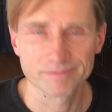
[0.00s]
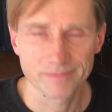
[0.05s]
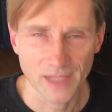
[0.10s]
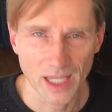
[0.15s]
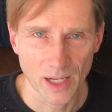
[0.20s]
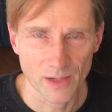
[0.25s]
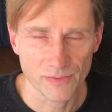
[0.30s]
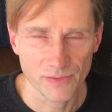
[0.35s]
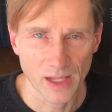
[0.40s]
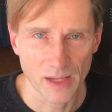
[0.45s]

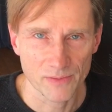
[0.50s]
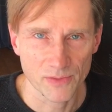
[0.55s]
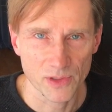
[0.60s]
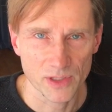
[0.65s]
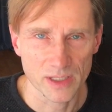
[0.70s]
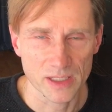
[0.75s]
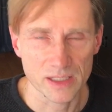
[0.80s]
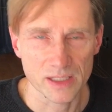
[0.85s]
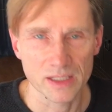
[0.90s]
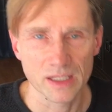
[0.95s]
and a
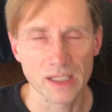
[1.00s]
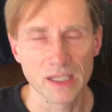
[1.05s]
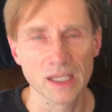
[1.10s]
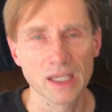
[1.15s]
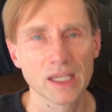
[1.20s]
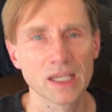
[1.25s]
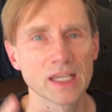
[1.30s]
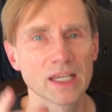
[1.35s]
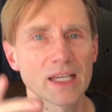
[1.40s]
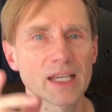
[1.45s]
flat-footedness.
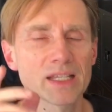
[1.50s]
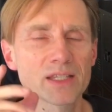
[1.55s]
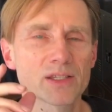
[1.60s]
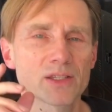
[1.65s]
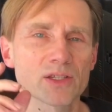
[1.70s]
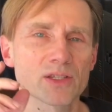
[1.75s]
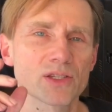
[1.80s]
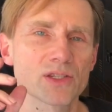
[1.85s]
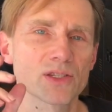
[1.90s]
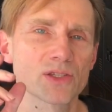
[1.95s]
It's
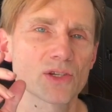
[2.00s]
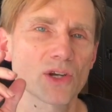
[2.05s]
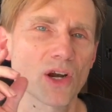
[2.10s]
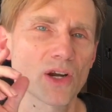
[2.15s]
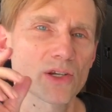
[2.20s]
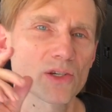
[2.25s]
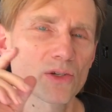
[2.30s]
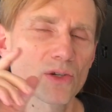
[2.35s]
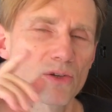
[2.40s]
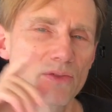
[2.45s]
the
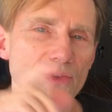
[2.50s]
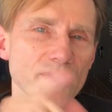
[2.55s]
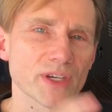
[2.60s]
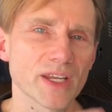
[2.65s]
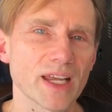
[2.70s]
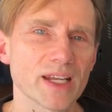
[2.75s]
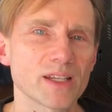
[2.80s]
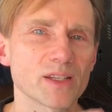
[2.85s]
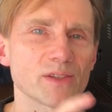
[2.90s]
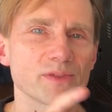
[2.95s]
starting over
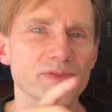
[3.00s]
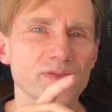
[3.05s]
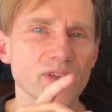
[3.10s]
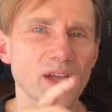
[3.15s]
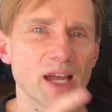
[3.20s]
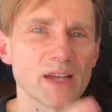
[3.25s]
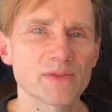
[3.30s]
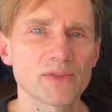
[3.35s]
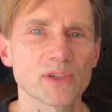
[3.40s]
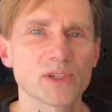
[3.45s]
again and the
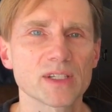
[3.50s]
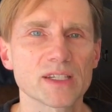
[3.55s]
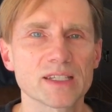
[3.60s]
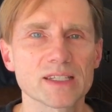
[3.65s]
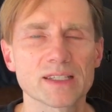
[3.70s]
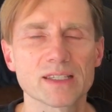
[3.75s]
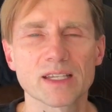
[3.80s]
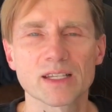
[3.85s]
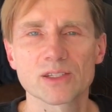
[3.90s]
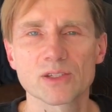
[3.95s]

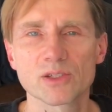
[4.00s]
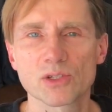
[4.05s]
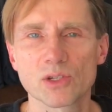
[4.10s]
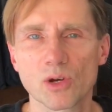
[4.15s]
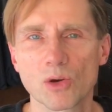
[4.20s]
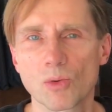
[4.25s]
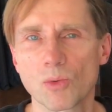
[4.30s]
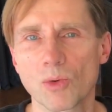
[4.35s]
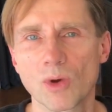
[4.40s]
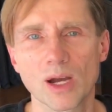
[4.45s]
flat-footedness that you
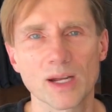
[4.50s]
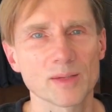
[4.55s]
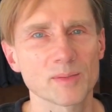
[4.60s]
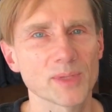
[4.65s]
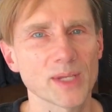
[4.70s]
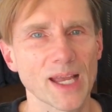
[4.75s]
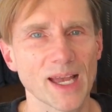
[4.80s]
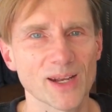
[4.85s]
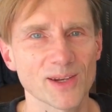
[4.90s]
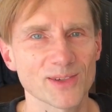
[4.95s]
don't want in
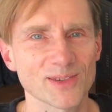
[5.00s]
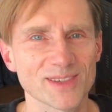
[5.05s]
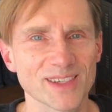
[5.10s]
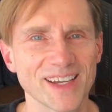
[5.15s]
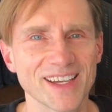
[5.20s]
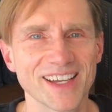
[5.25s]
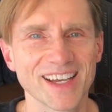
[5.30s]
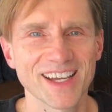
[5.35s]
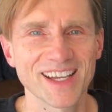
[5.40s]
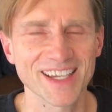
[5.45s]
piano.
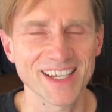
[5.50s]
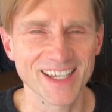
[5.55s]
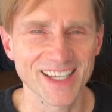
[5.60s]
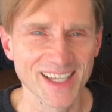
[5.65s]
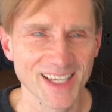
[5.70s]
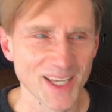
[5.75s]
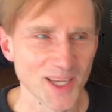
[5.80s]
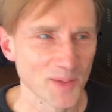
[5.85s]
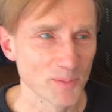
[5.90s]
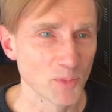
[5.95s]

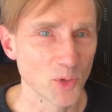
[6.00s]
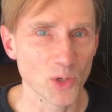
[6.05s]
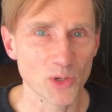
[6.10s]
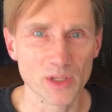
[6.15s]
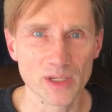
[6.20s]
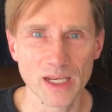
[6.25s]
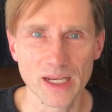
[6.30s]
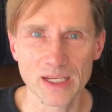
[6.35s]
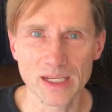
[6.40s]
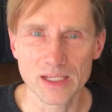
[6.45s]
More
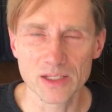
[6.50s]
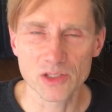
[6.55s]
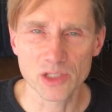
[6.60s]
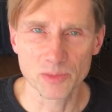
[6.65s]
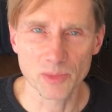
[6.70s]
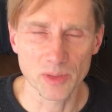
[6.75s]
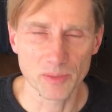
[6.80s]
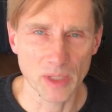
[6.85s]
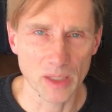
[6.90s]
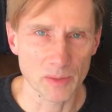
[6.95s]
than any
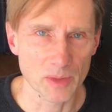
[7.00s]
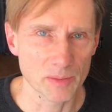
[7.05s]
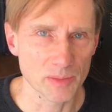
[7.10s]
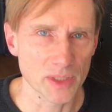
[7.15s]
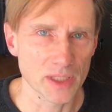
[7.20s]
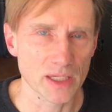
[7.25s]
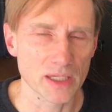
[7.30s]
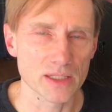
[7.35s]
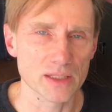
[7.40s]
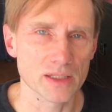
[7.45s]
instrument maybe,
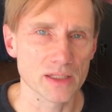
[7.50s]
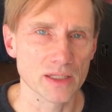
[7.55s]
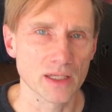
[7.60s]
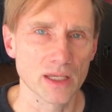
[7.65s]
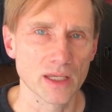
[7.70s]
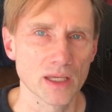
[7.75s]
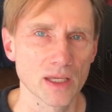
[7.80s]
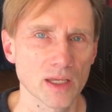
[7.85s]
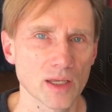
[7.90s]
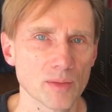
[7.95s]
because
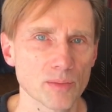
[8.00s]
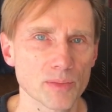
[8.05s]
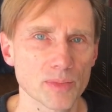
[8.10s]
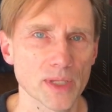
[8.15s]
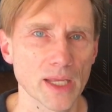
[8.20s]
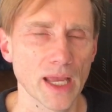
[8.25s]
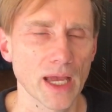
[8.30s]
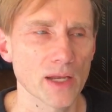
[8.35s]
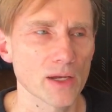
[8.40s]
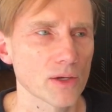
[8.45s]

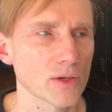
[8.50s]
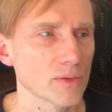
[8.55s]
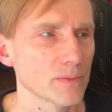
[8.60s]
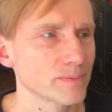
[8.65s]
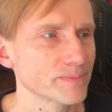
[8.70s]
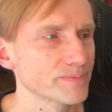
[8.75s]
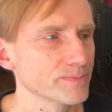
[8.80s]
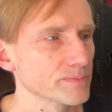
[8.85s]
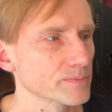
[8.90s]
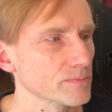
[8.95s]

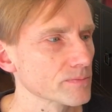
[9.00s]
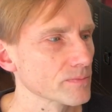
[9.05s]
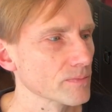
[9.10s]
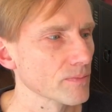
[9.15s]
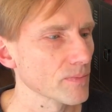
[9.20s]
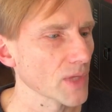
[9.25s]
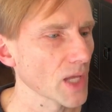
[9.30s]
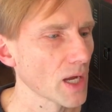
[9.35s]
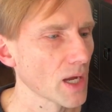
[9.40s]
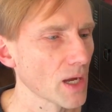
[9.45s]
piano,
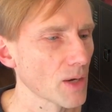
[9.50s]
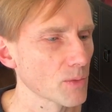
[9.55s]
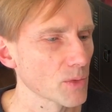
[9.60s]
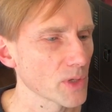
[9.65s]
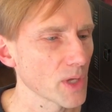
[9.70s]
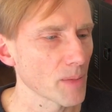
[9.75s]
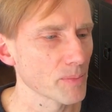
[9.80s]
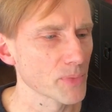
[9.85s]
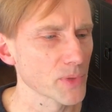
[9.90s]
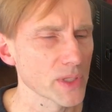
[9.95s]
we're
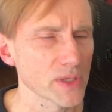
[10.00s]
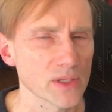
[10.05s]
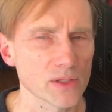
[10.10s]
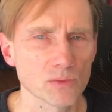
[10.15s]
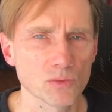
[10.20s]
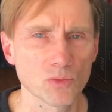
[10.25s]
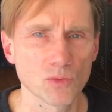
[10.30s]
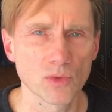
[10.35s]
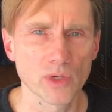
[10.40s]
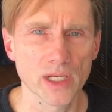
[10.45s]
not
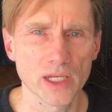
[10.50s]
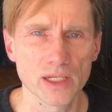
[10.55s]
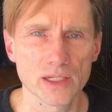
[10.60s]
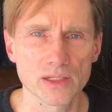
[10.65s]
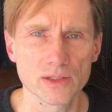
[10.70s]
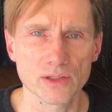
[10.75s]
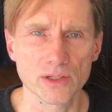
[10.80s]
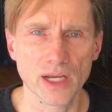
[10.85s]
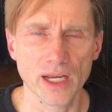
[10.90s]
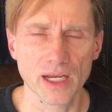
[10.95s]
breathing
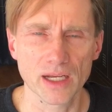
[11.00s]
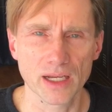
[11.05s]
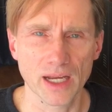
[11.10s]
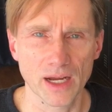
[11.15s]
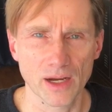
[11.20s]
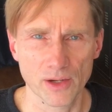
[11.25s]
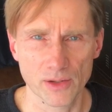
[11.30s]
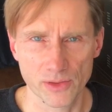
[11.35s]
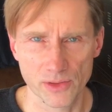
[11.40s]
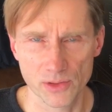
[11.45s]
wind or
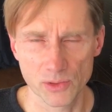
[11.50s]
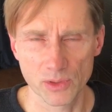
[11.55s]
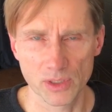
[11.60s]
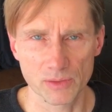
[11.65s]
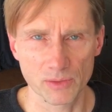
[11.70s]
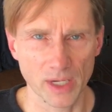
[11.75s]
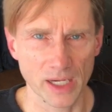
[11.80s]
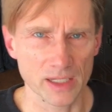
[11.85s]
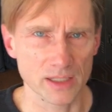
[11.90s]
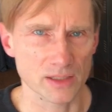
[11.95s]
air through it,
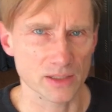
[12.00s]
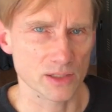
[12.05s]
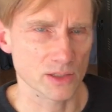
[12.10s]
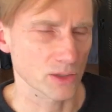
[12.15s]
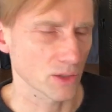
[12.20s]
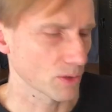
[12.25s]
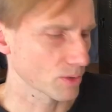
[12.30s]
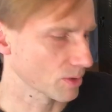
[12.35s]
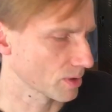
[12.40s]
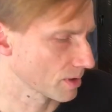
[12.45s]
right?
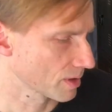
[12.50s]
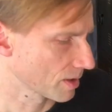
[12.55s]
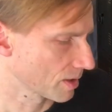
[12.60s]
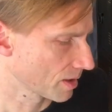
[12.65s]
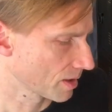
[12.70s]
So